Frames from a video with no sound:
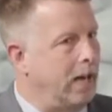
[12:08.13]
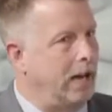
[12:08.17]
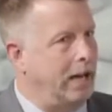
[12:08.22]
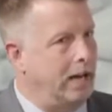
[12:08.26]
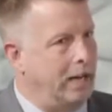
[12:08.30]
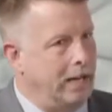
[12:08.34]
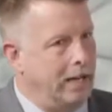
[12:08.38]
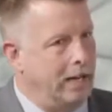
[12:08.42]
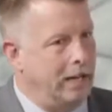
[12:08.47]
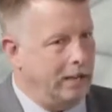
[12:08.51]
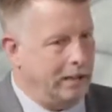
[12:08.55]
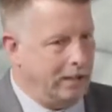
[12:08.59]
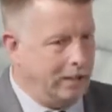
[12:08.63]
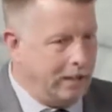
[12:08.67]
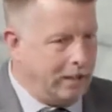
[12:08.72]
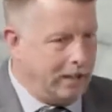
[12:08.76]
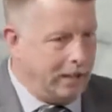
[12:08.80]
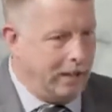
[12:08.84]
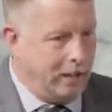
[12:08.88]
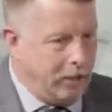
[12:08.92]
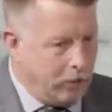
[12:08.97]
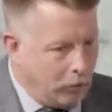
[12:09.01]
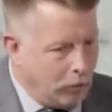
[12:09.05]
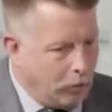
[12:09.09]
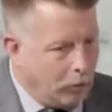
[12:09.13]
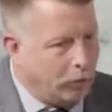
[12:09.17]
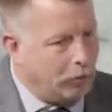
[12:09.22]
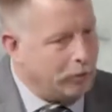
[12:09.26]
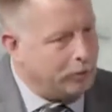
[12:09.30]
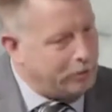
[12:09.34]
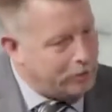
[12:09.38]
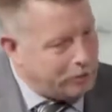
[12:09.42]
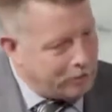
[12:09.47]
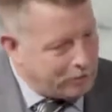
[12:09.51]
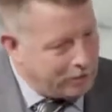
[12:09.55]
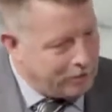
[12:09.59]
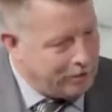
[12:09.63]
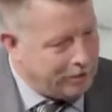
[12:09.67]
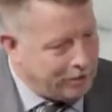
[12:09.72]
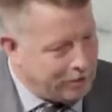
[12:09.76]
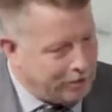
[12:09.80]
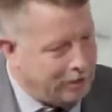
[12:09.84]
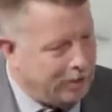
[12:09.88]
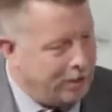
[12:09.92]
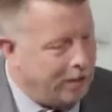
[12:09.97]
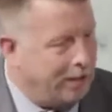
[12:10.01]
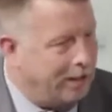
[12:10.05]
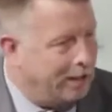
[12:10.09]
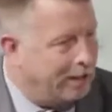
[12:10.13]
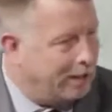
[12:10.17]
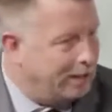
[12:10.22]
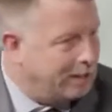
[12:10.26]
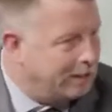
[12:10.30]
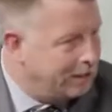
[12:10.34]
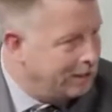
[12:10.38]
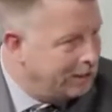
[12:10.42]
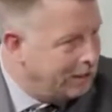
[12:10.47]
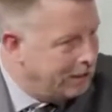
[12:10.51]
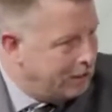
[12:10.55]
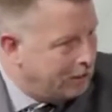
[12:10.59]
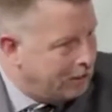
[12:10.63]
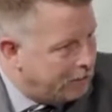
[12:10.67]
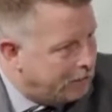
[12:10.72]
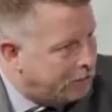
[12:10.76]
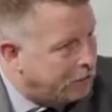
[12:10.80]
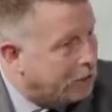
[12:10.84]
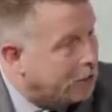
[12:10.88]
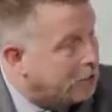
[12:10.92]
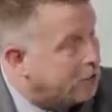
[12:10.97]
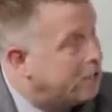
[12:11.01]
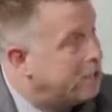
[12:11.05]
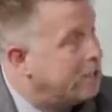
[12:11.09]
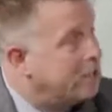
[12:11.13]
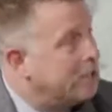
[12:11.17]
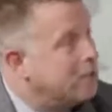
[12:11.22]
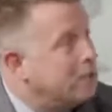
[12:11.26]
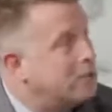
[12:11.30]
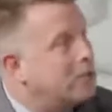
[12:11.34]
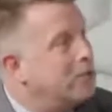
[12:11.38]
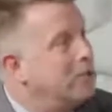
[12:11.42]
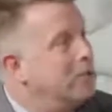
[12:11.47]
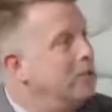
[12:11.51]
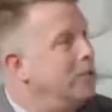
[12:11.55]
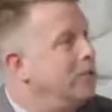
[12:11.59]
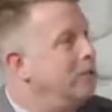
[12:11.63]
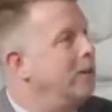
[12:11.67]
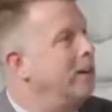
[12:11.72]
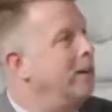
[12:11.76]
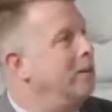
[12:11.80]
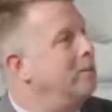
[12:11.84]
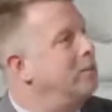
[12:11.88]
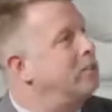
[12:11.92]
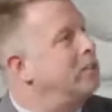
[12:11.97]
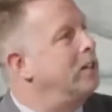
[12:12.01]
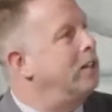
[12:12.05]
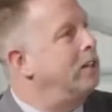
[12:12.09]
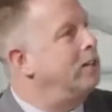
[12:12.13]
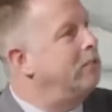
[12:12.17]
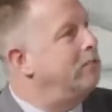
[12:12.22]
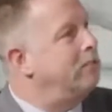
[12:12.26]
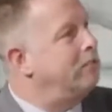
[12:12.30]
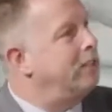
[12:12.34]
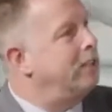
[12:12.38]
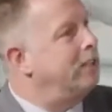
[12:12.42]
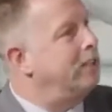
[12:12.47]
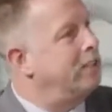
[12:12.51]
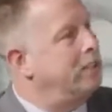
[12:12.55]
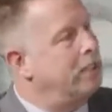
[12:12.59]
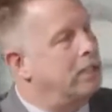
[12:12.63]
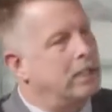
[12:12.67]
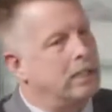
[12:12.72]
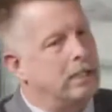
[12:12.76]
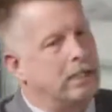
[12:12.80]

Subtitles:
he holds very dear to himself, and